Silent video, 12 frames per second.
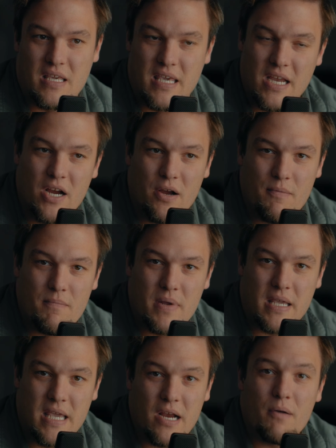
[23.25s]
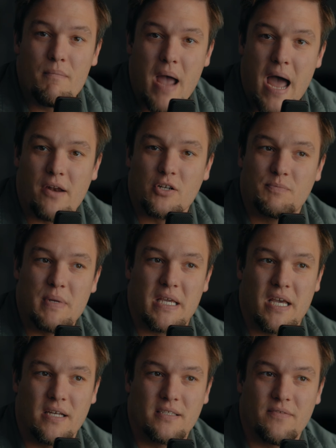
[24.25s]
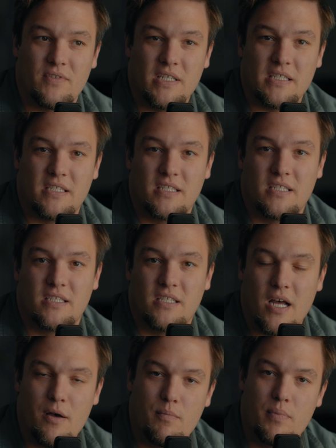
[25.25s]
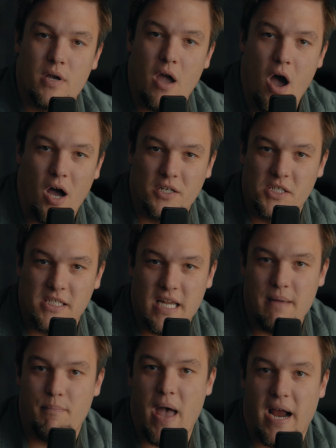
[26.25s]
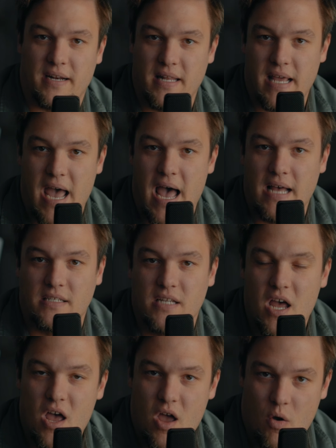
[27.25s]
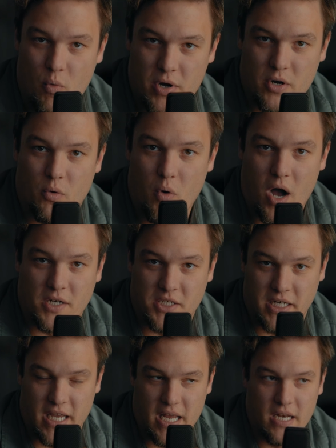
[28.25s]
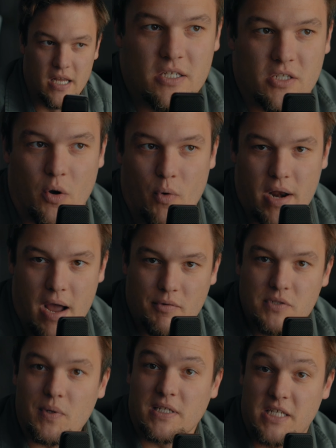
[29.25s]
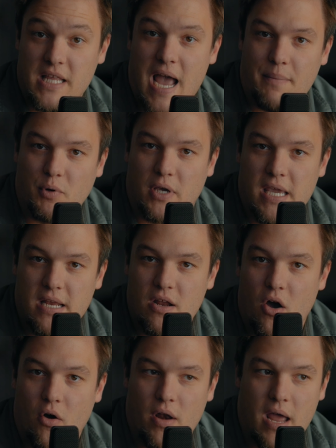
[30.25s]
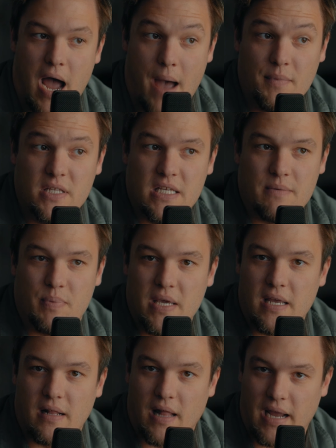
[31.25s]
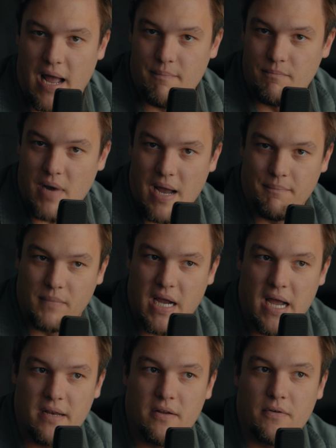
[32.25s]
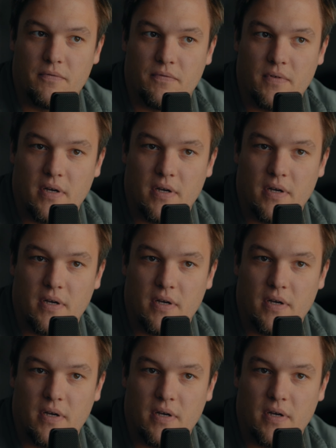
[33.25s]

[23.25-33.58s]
gear matters because of the subconscious impact that it has when you're watching it. So when I was watching the Apple Keynote, I'm a DP. Like I'm kind of